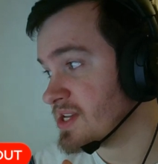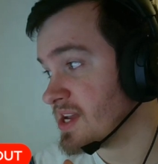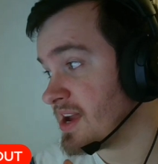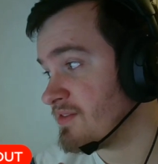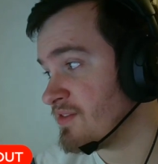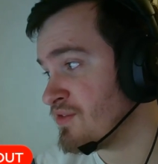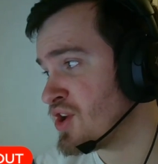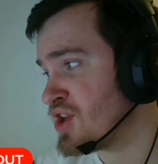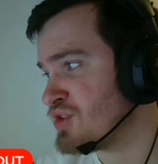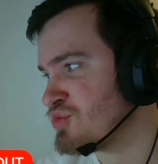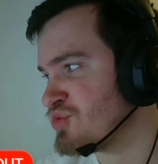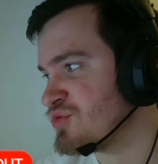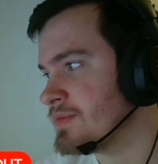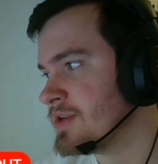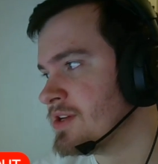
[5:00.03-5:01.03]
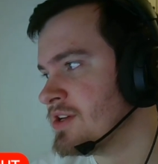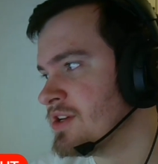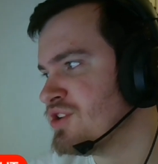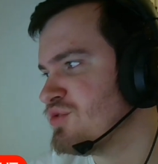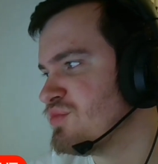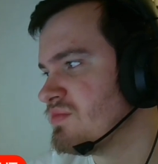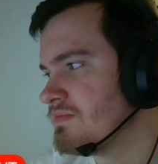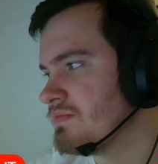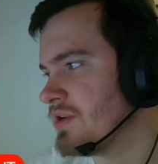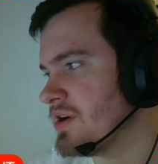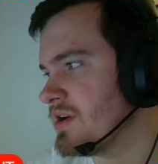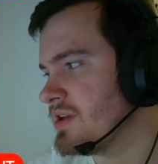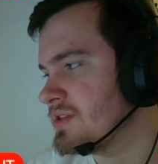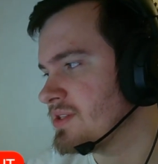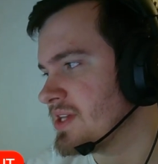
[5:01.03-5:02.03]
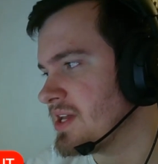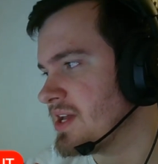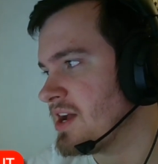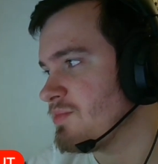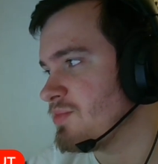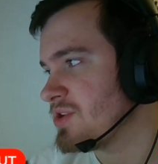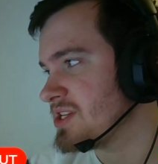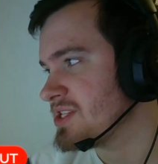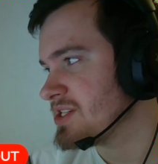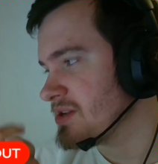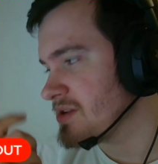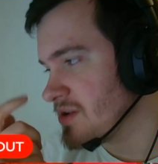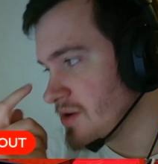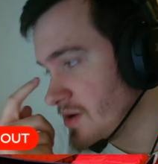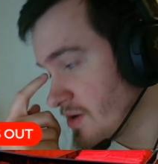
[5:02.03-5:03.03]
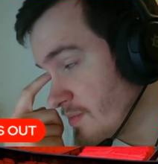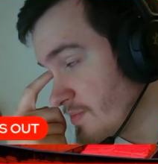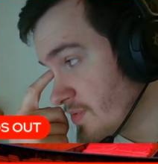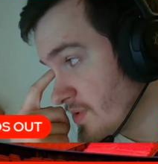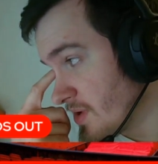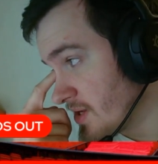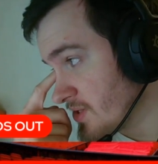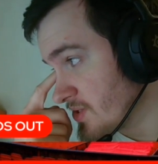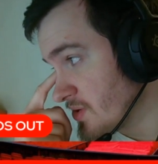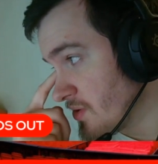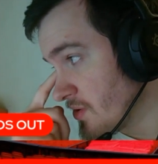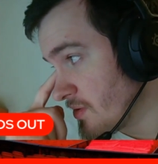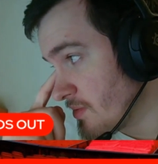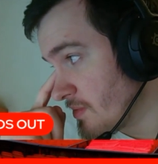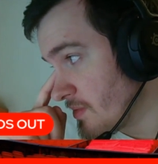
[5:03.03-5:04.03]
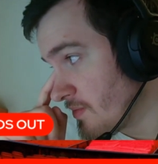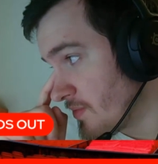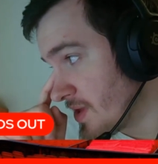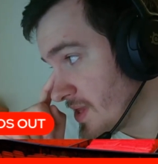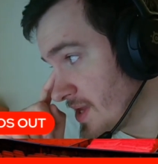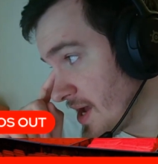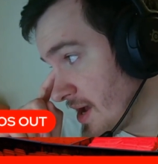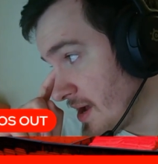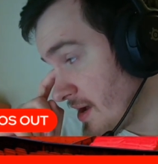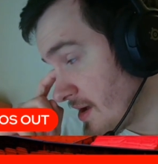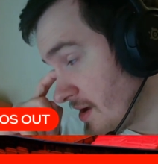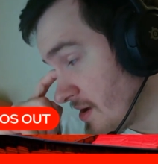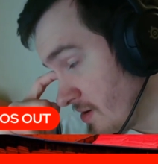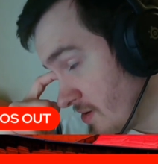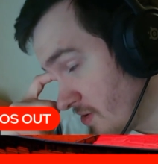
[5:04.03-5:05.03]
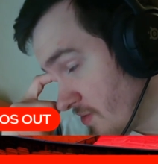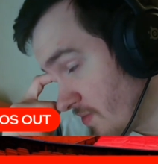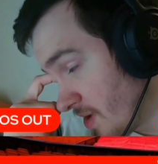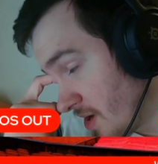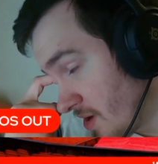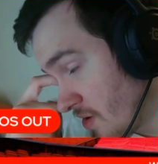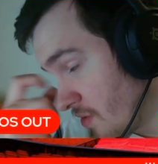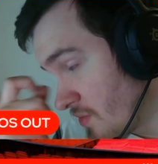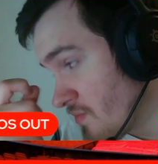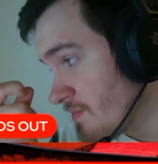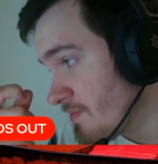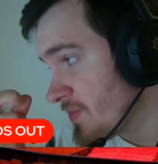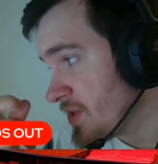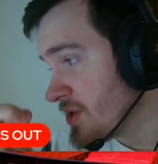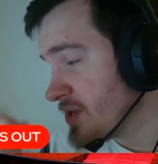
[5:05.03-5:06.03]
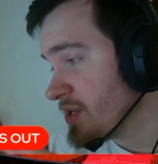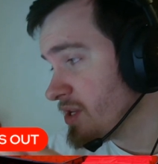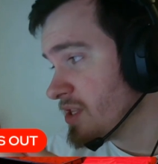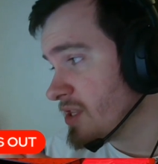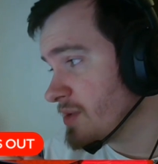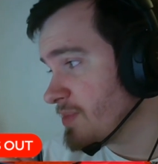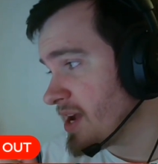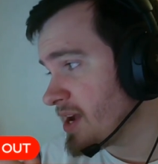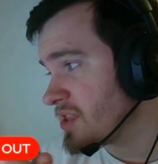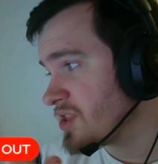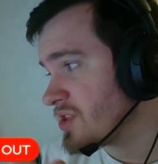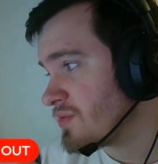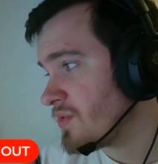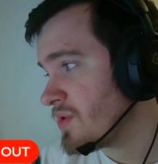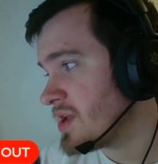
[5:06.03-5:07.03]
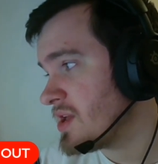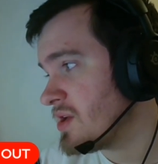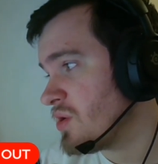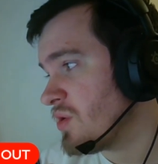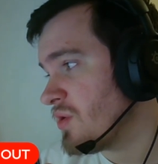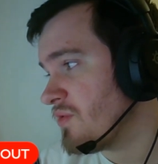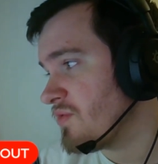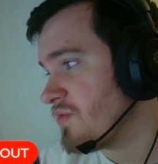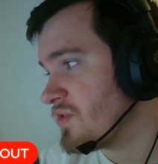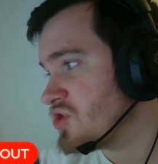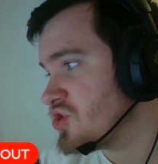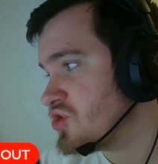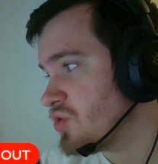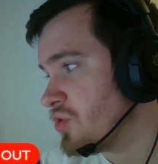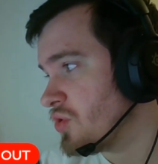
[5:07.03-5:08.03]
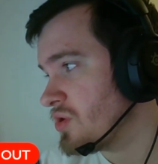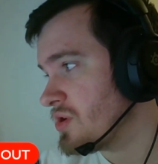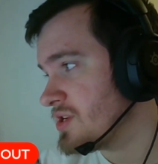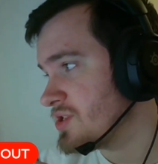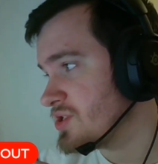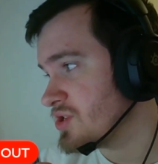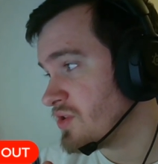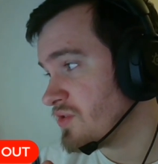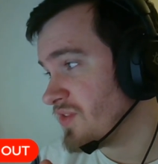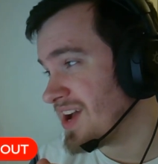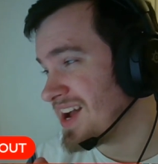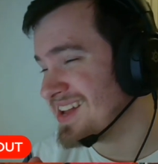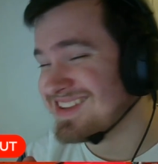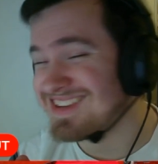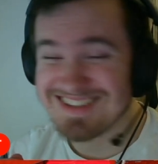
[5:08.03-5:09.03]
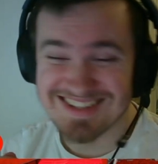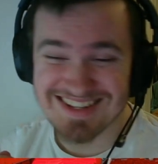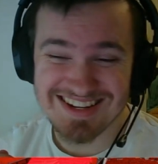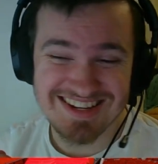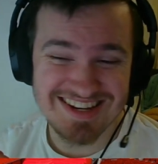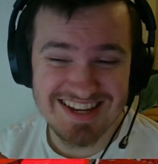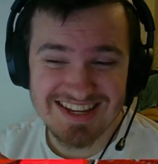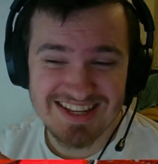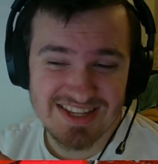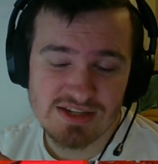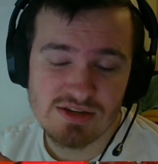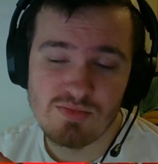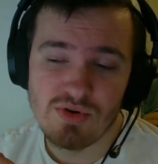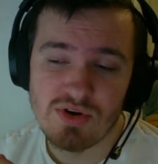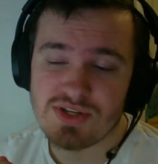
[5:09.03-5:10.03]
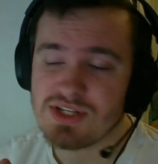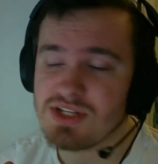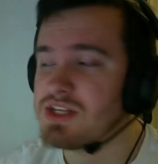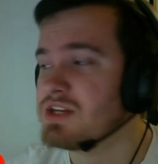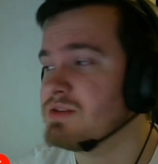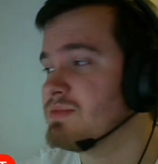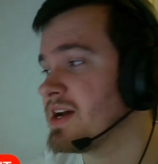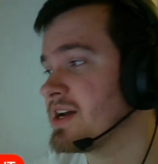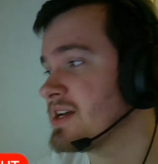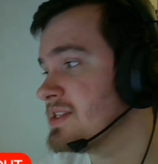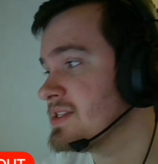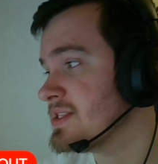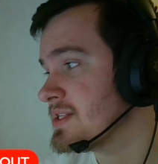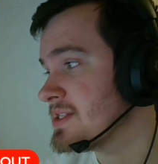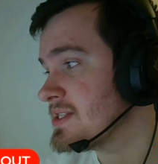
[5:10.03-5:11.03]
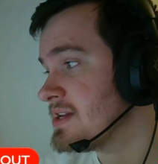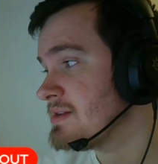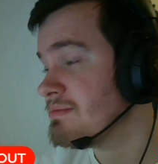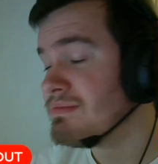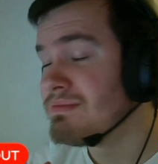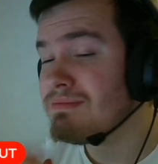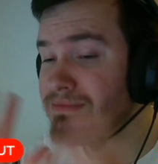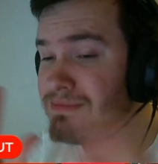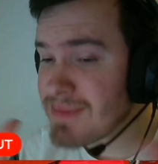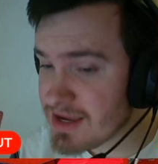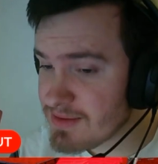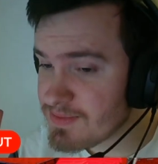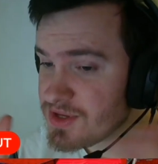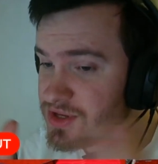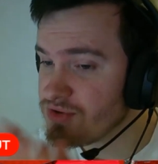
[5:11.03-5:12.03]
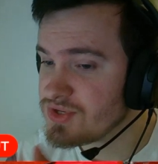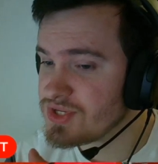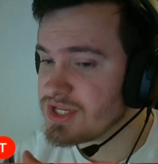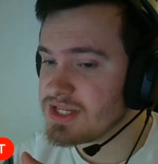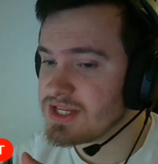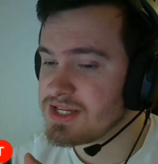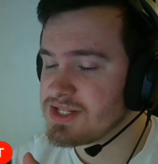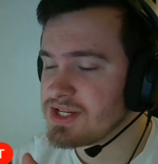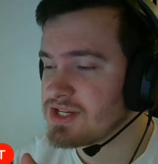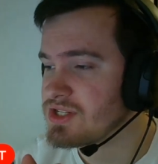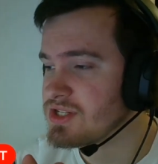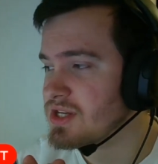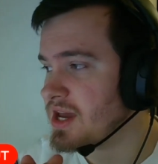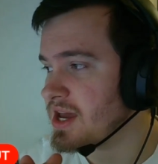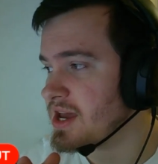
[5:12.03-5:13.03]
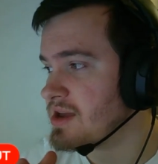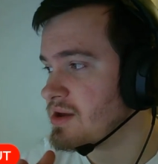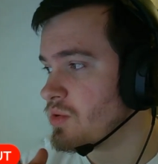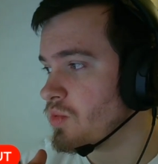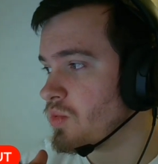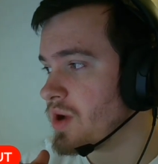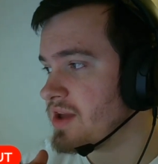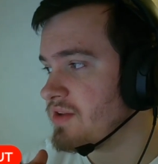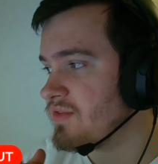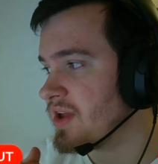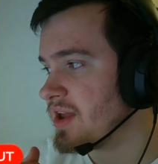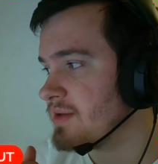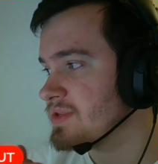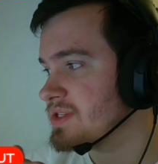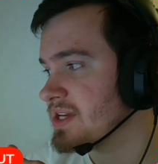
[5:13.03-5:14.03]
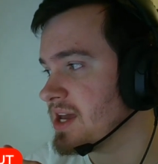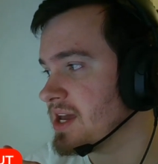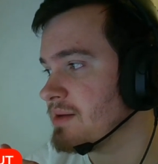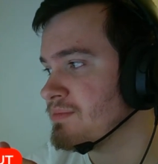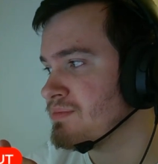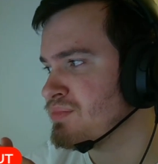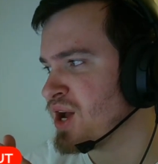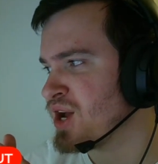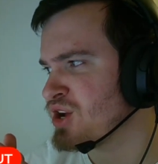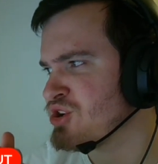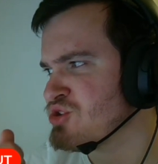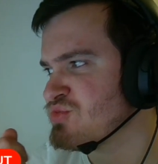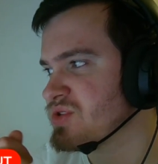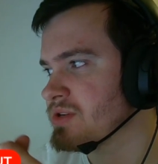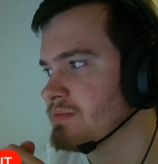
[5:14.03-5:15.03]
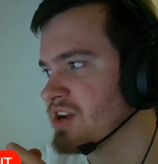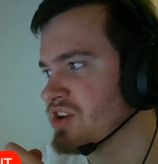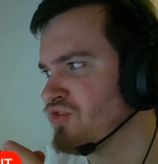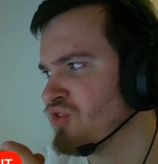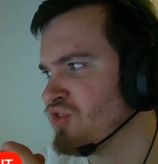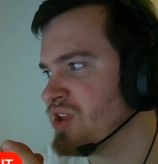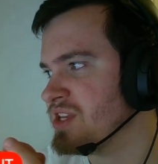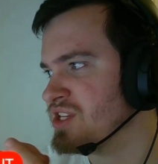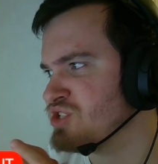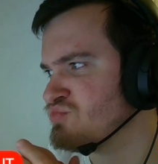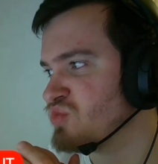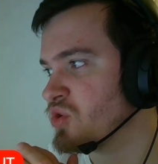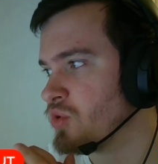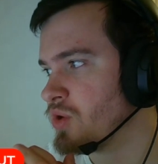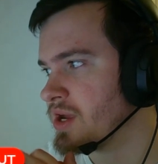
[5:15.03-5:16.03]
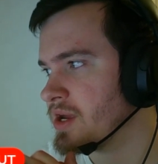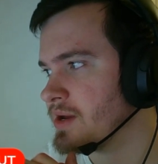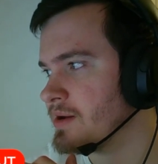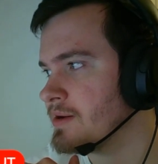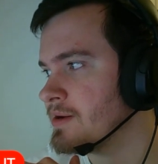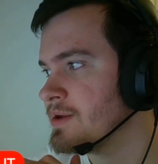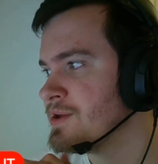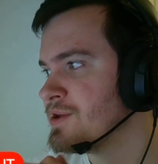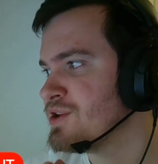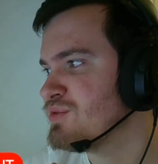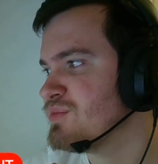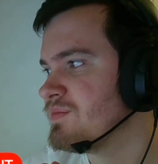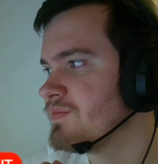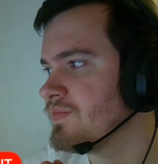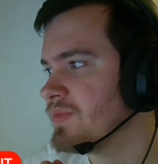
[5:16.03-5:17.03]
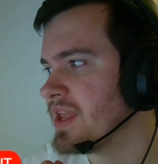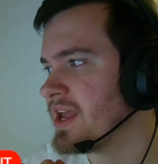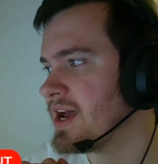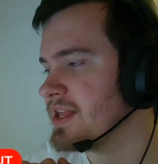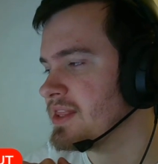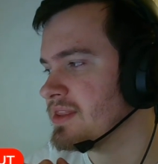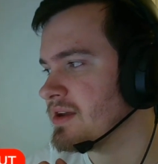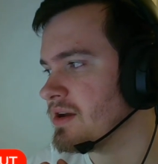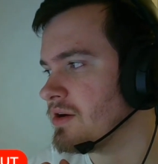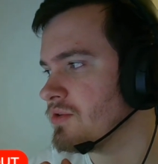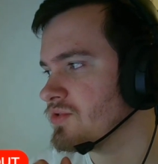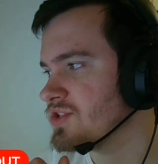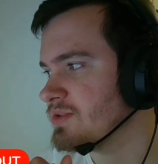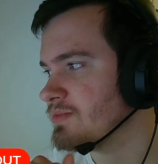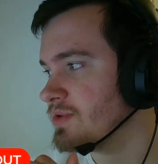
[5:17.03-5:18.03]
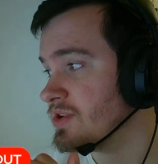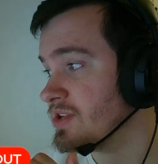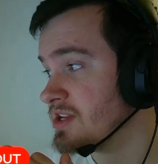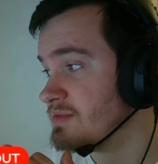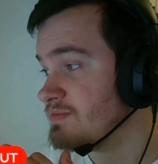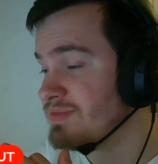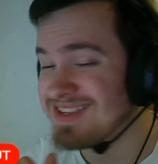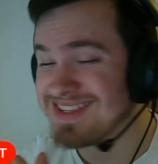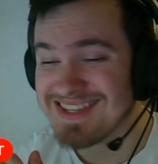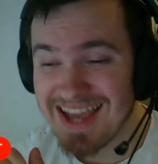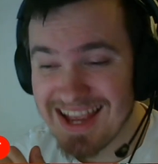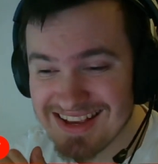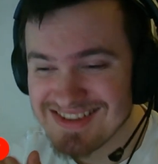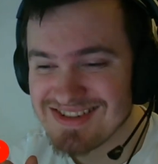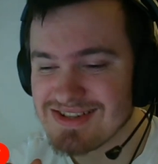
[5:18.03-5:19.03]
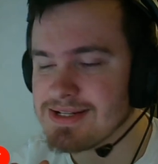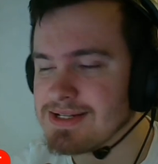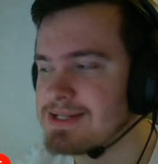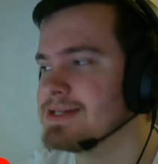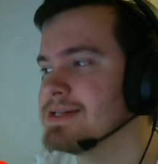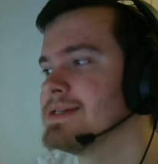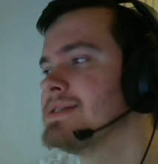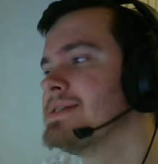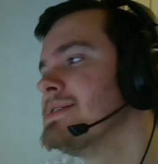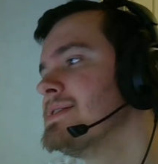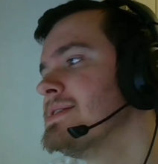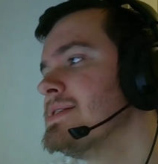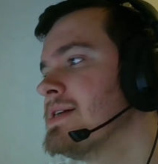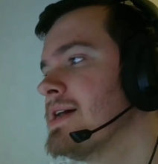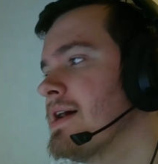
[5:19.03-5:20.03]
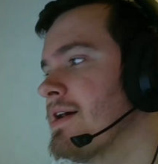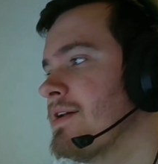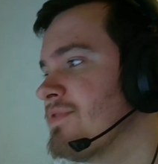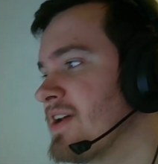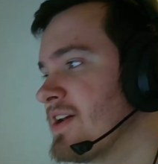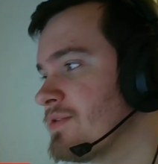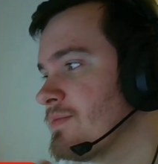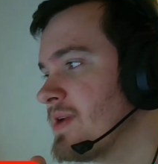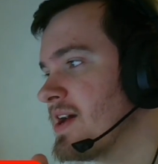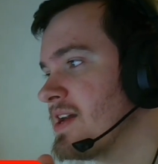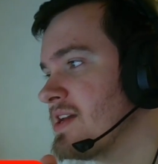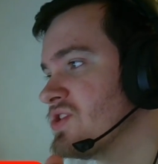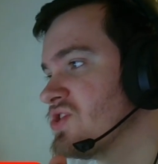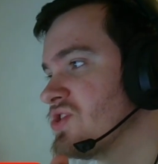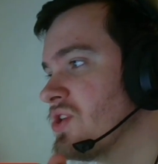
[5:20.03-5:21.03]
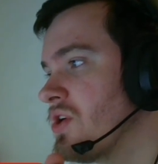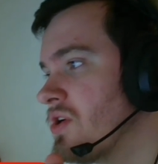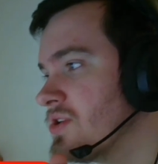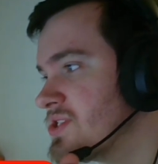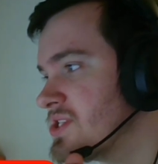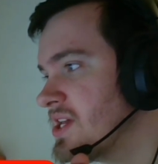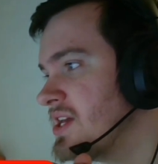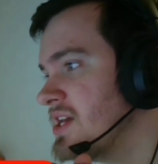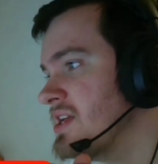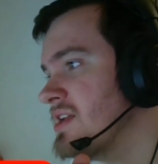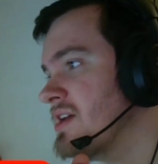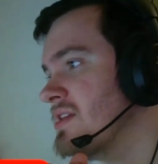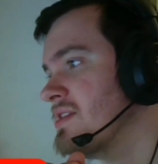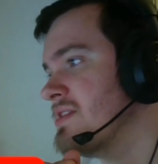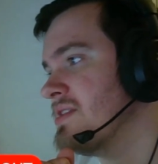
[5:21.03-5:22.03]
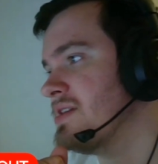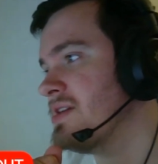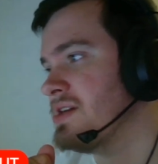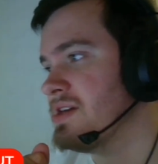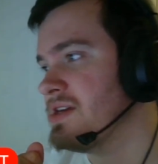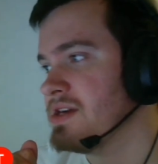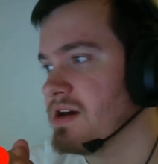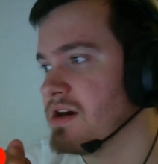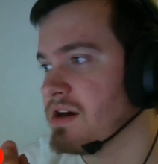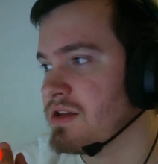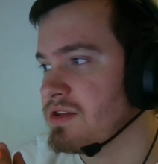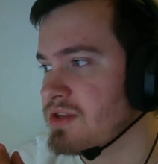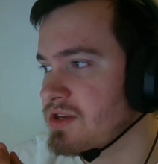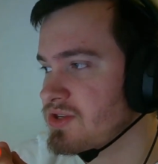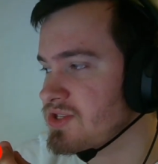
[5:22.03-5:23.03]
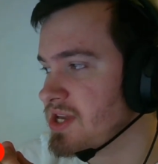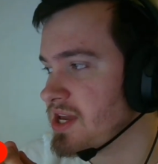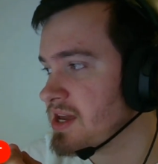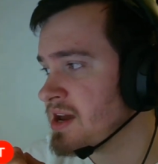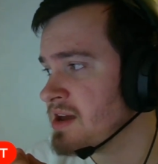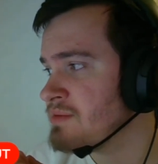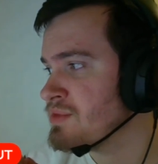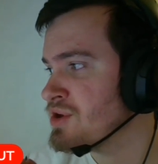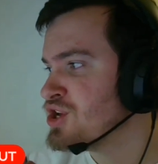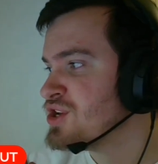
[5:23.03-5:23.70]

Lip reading: they have available. But our predicted lineup has gone with Anana in goal, the back three of Shaw, Lindelof, and then De Ligt, surprisingly back into the team. Maybe using this as a way for him to get back up to match fitness quicker and ultimately potentially fathom a start in the Thursday game.